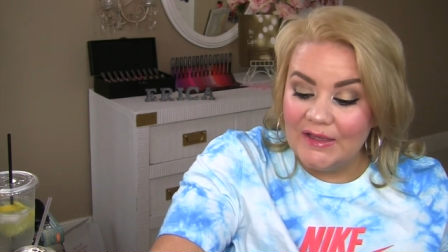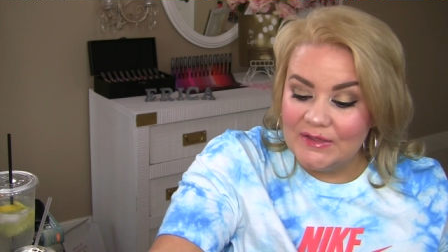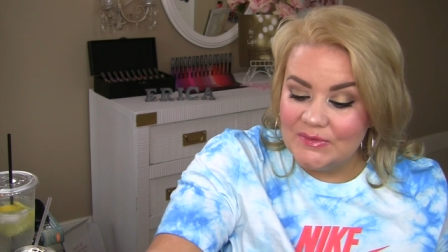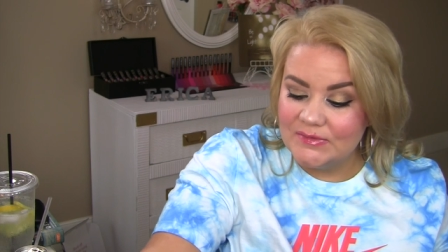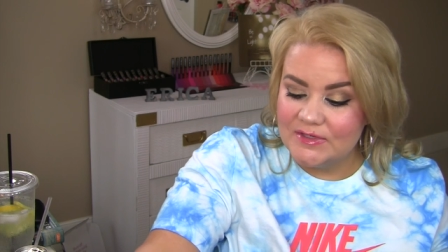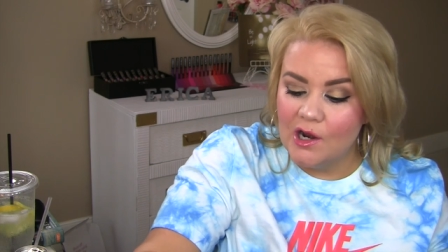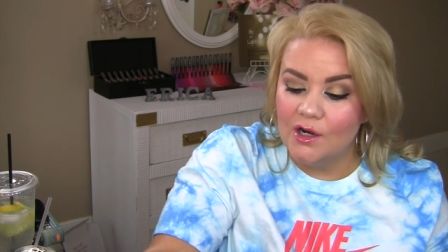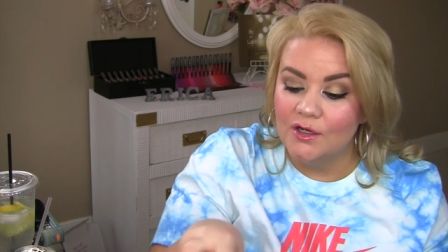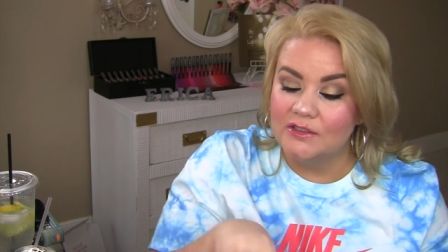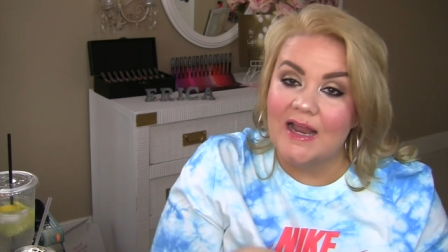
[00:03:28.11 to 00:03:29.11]
I used
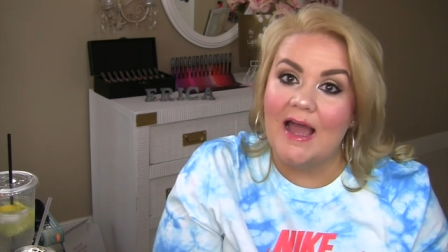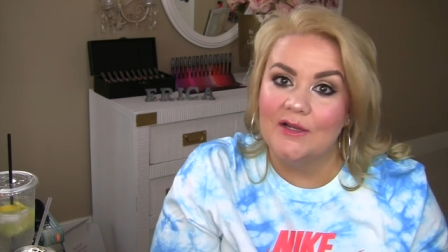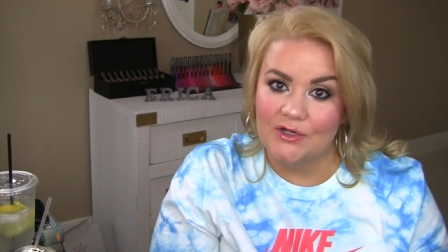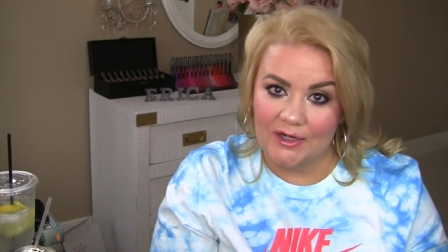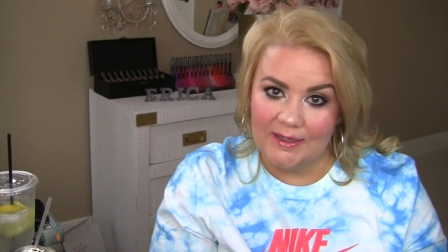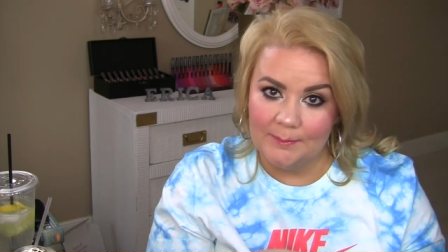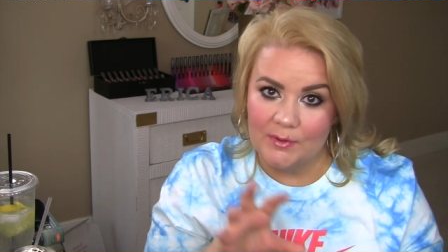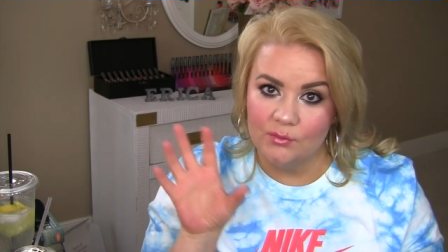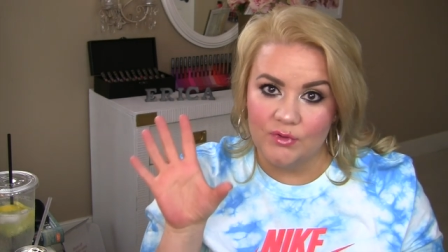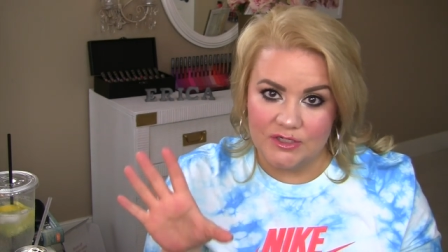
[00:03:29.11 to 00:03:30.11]
her night
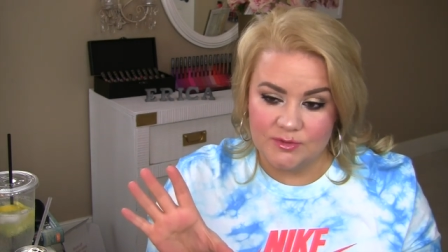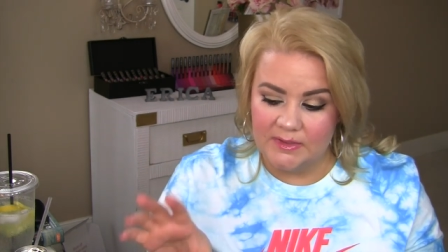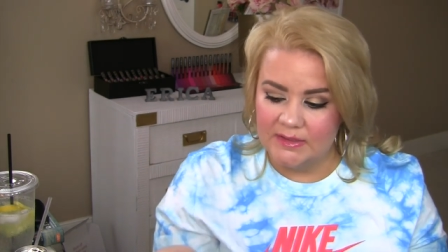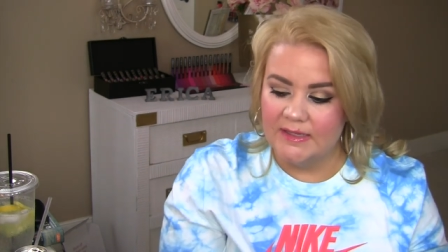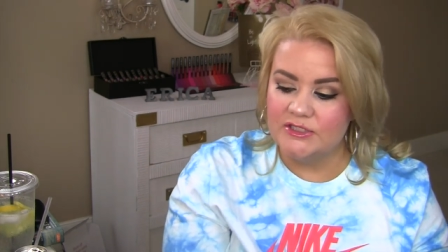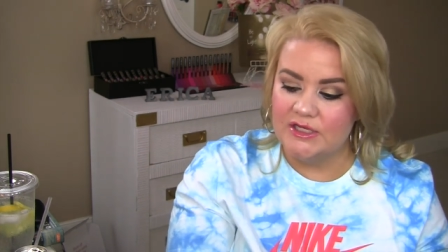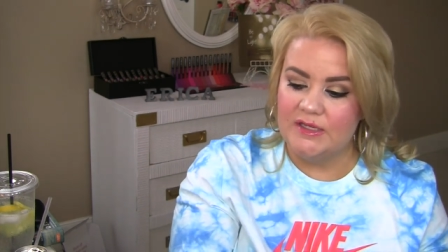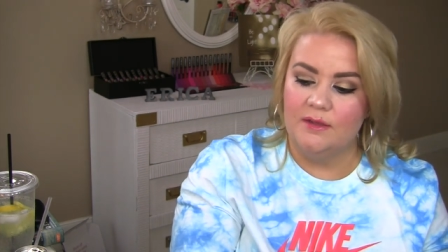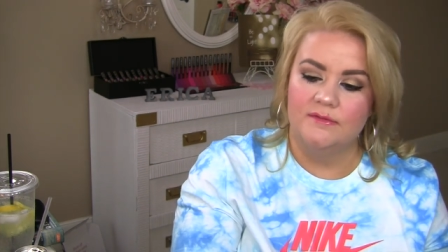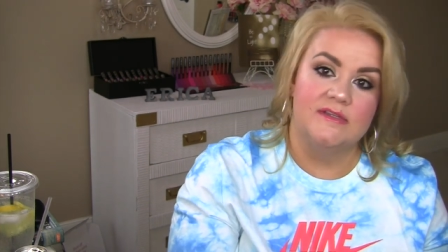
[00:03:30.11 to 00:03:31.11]
cream regimen that she
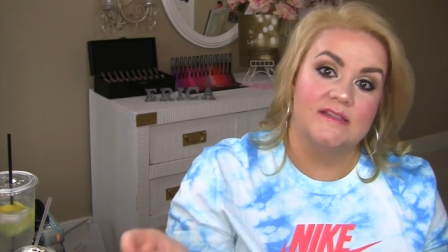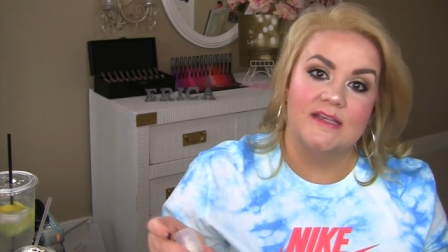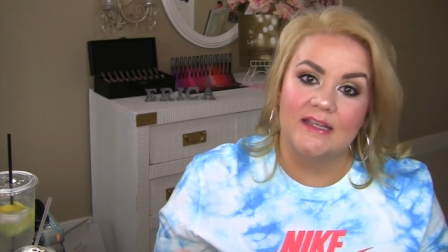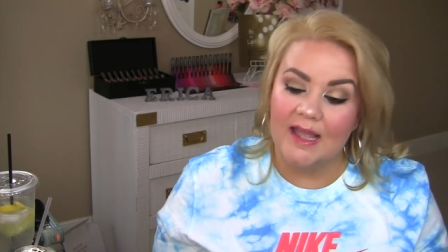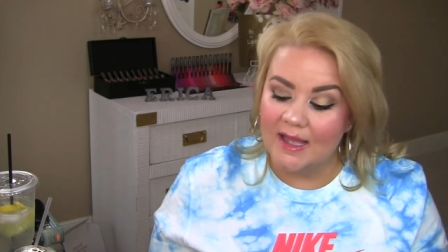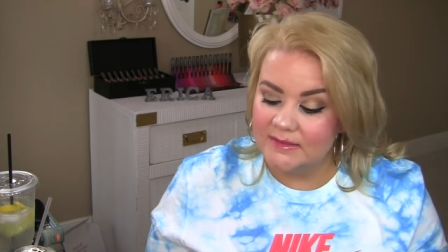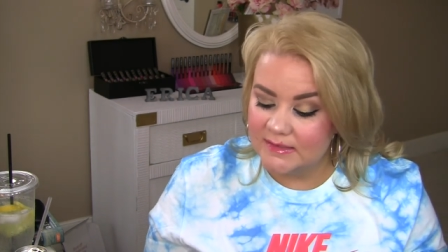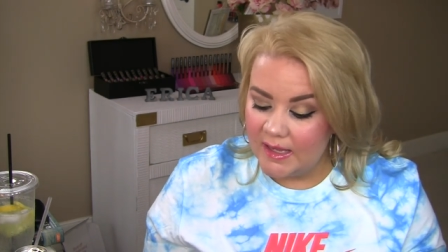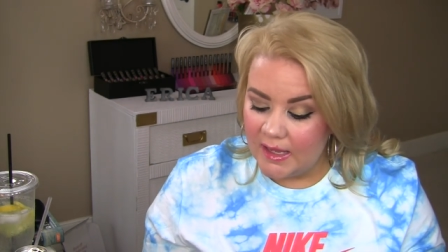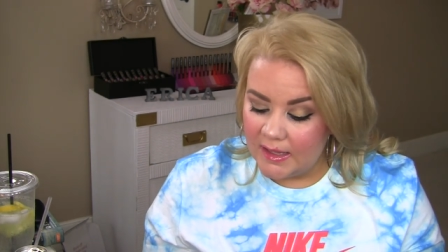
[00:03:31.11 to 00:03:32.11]
uses and guys,
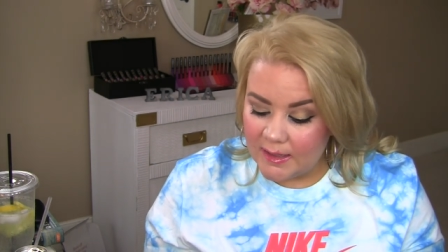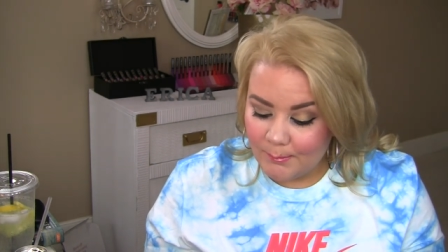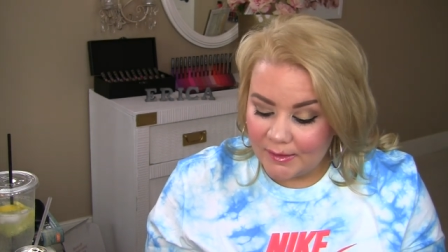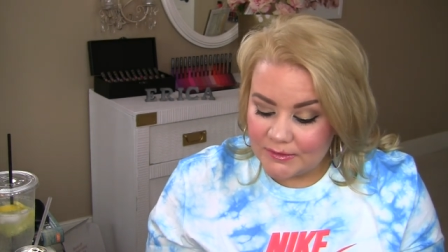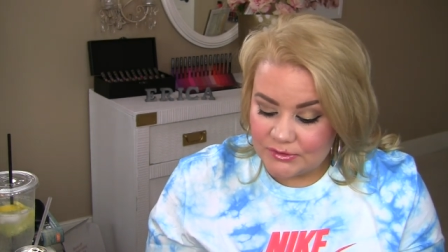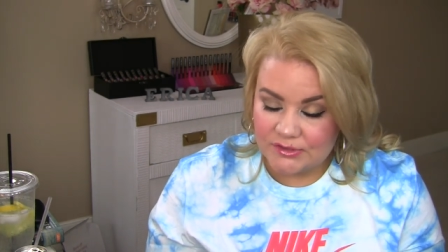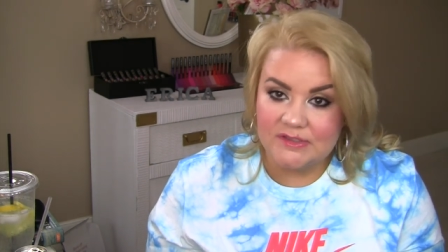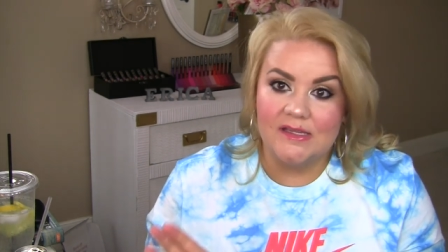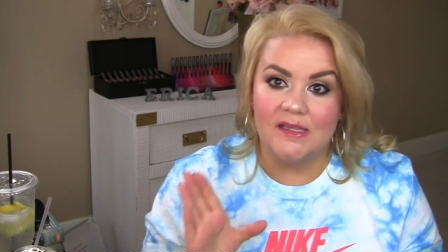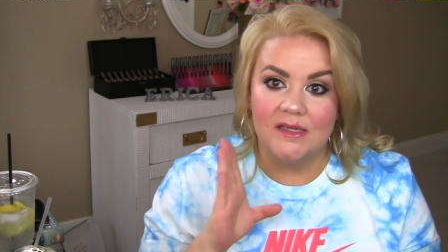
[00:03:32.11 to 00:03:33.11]
it makes your
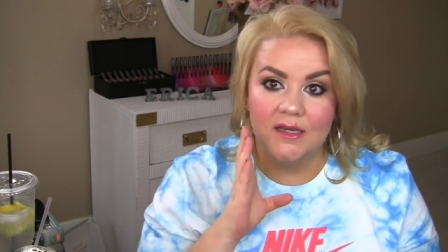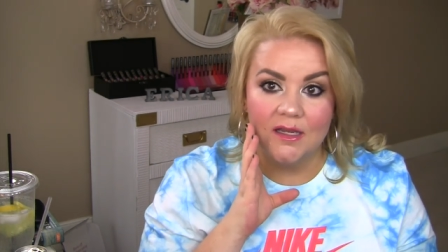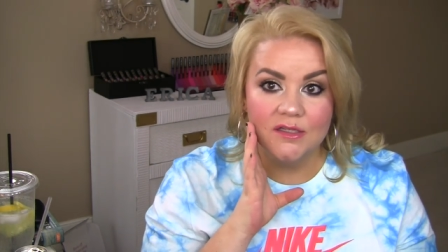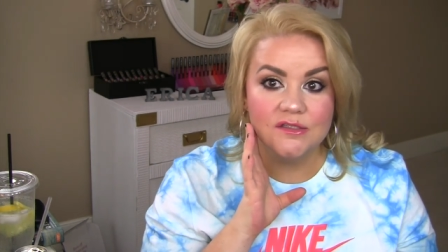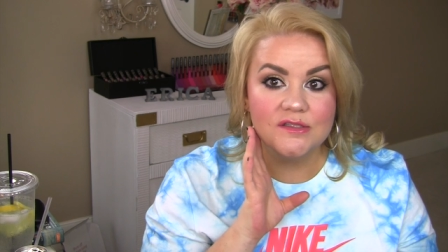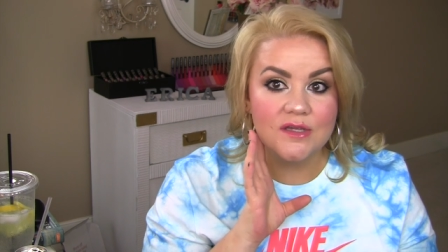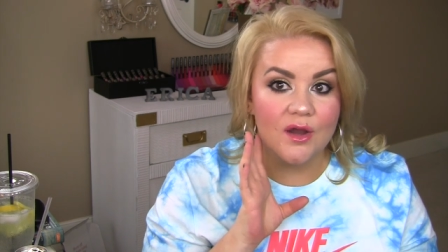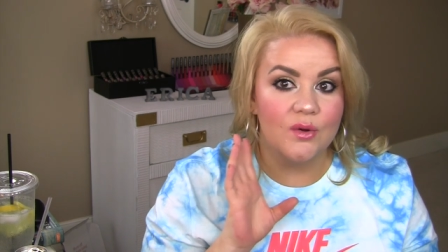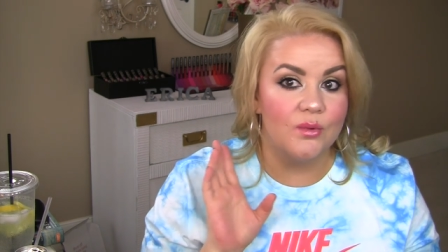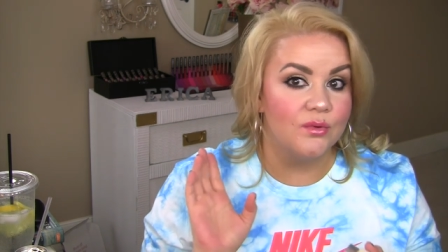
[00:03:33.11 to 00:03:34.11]
skin
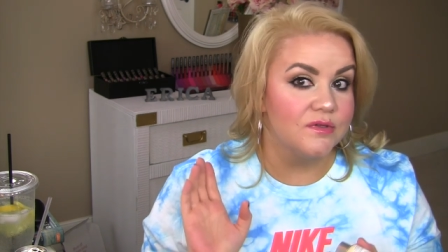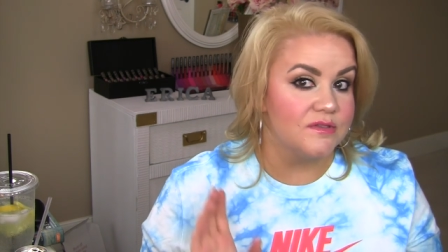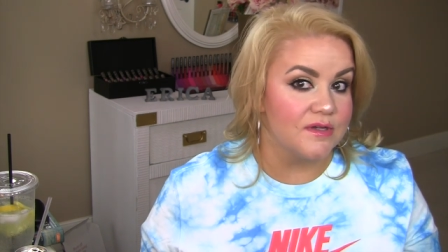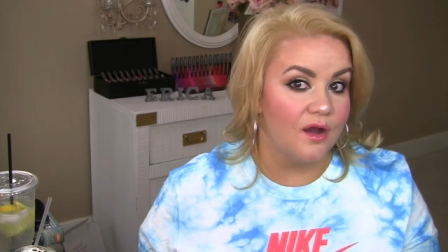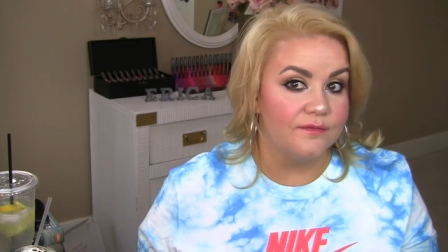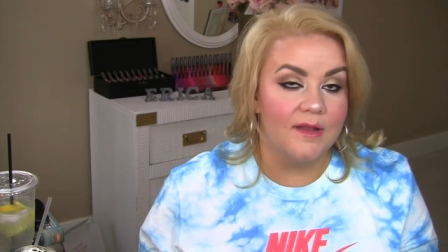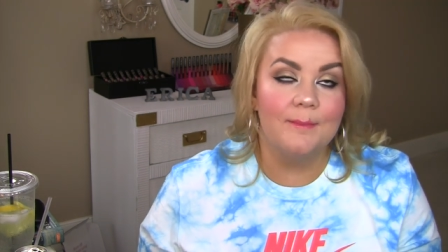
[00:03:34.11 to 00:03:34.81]
so soft.